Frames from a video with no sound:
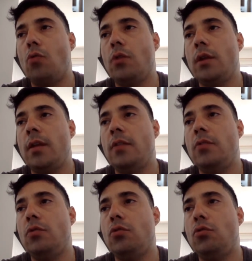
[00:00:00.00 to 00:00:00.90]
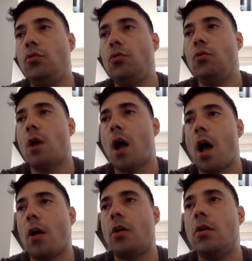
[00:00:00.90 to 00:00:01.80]
need to do
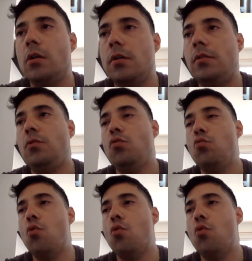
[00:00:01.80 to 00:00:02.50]
a good